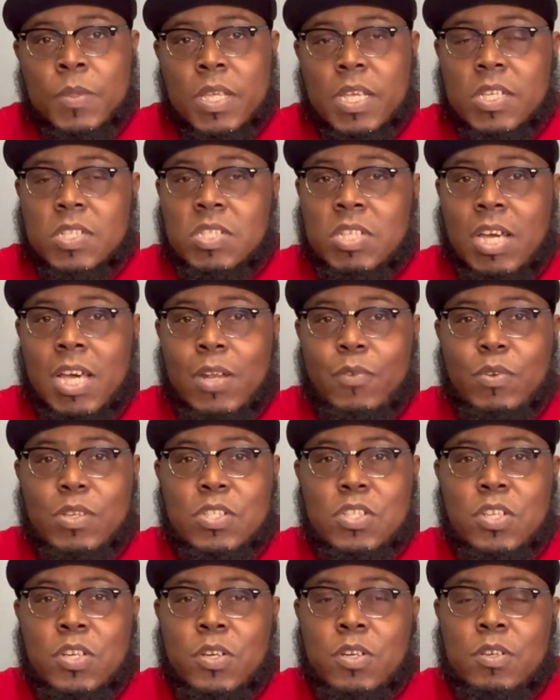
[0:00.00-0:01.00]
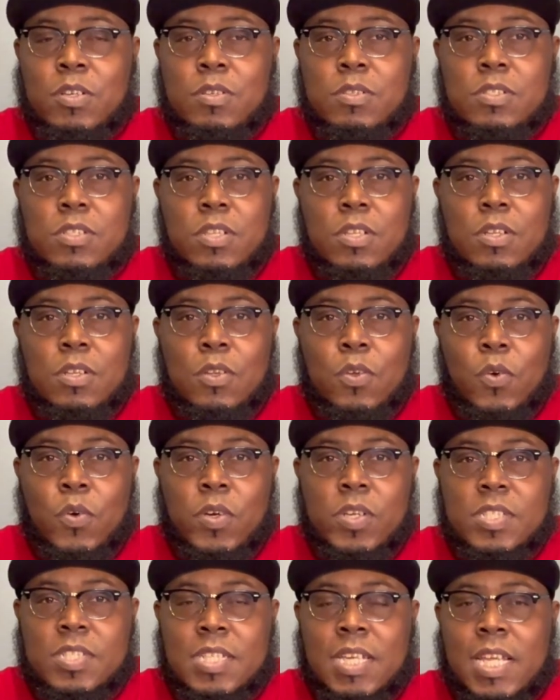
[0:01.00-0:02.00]
It's time to return to the
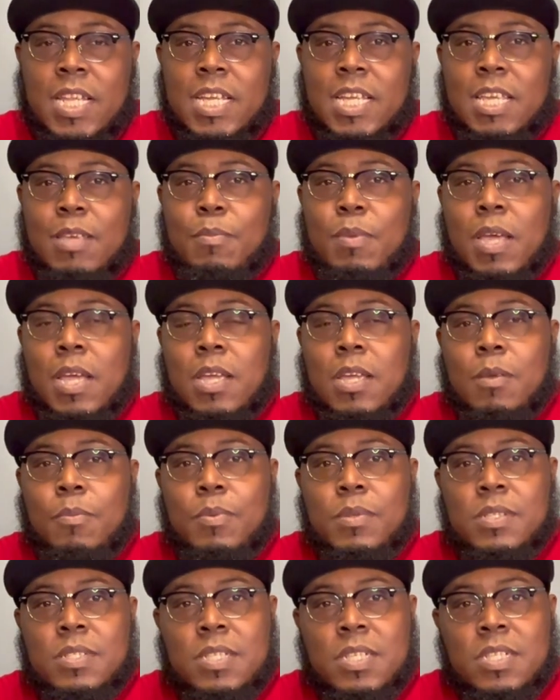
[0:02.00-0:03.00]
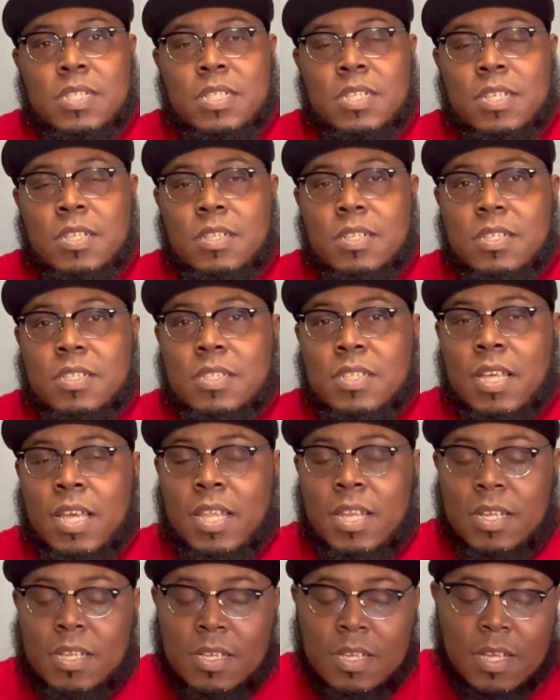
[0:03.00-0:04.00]
Lord. It's time to get back in position. It's
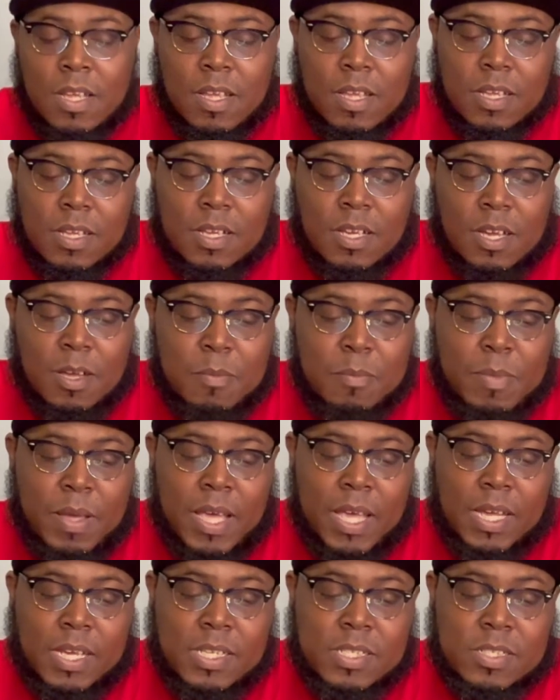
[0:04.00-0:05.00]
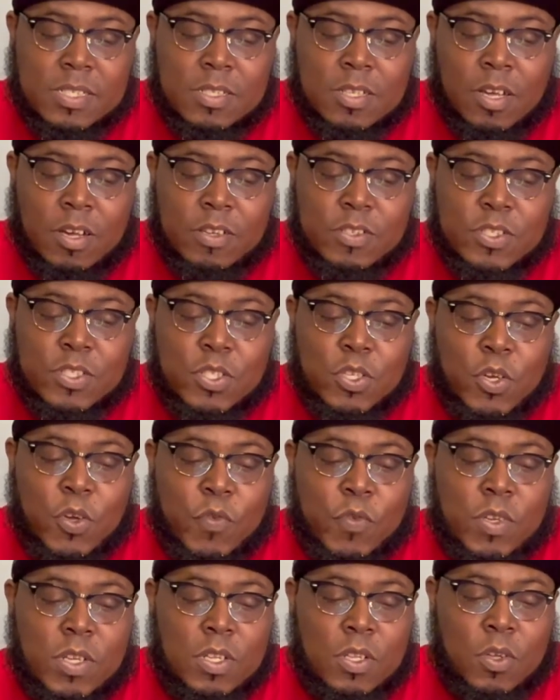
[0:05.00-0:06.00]
time to come back and start
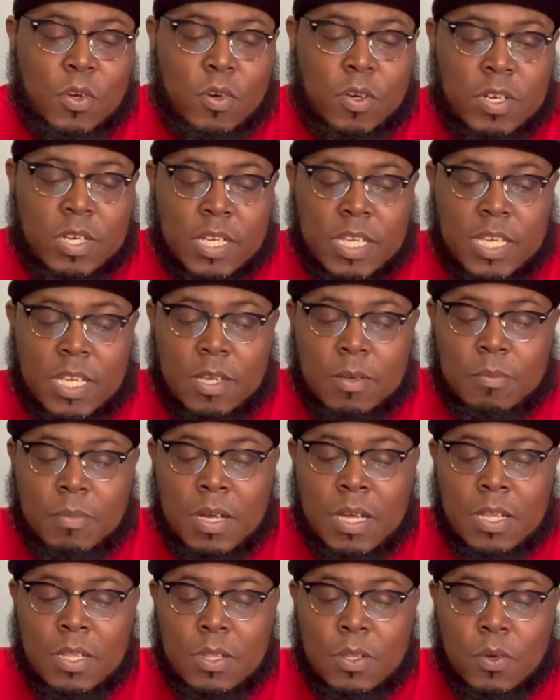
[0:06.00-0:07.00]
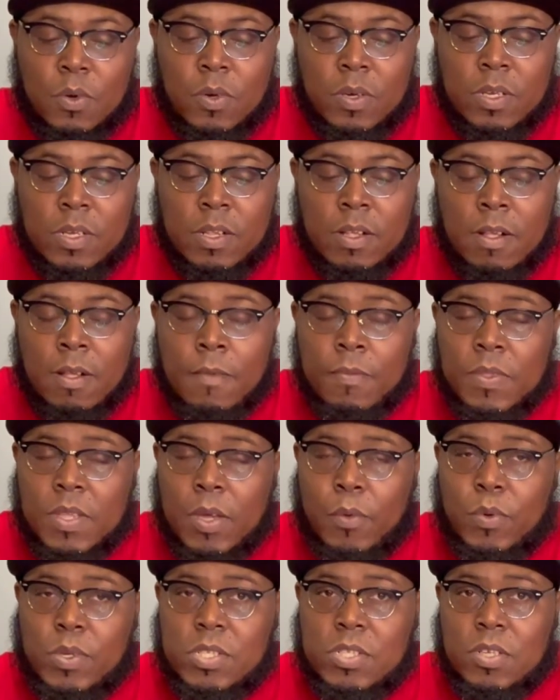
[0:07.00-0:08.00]
serving the Lord again, my Lord.
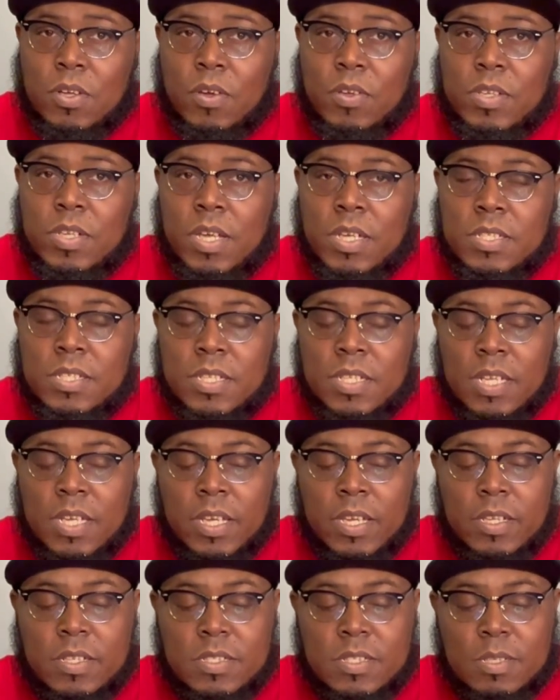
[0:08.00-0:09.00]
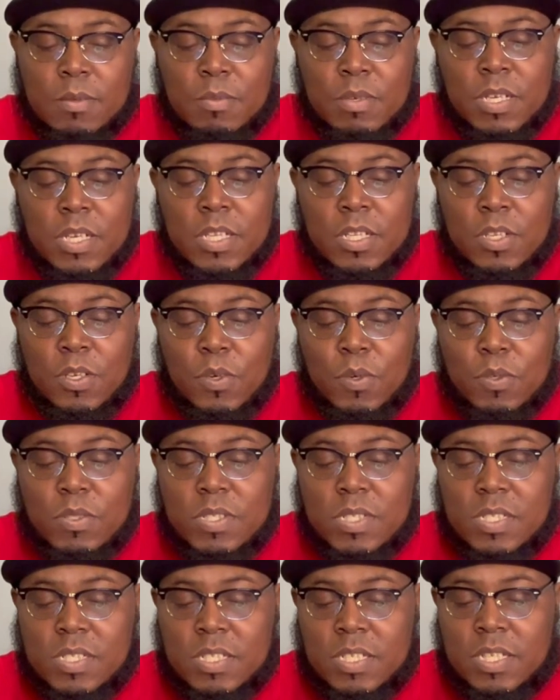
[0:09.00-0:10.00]
And we saw yesterday some good
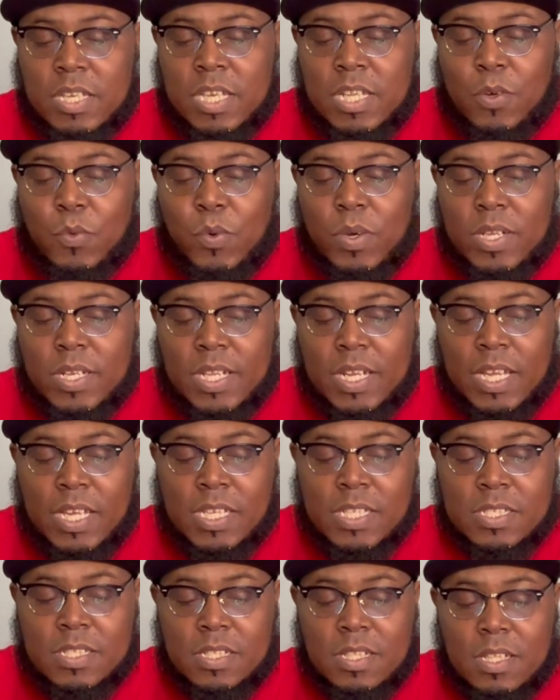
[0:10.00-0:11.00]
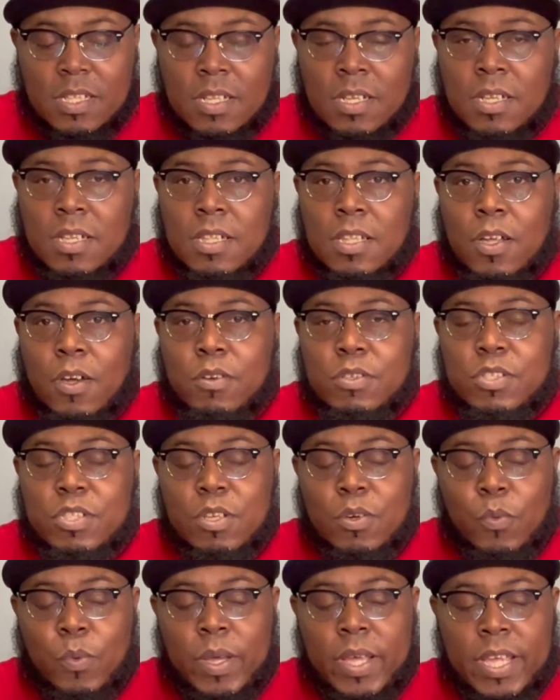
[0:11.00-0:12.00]
news is to anyone that has lost
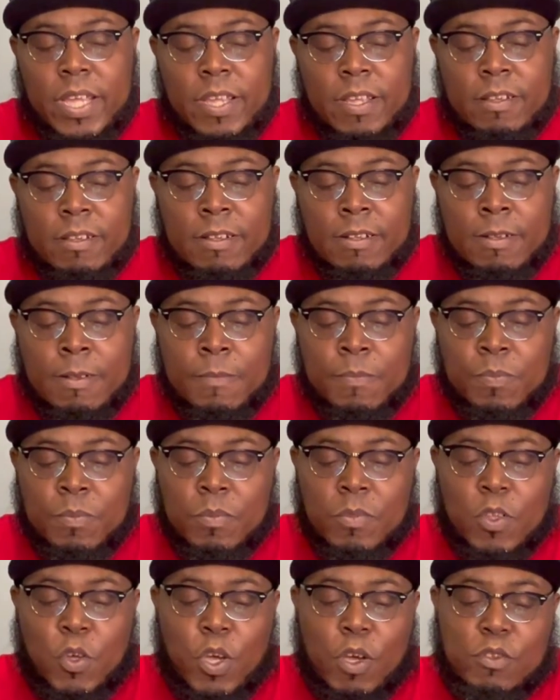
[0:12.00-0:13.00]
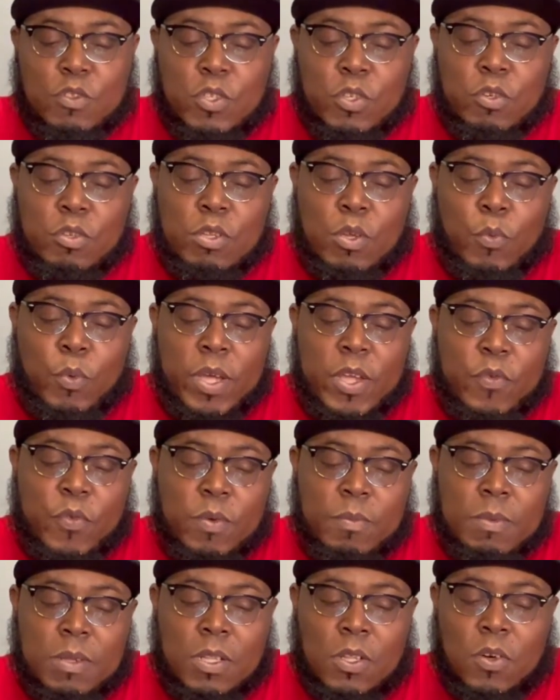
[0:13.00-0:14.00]
their way, who have turned away
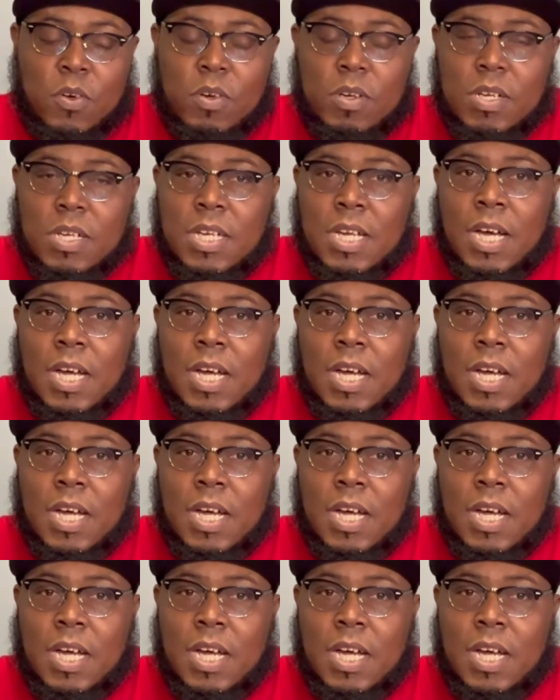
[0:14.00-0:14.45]
from the Lord.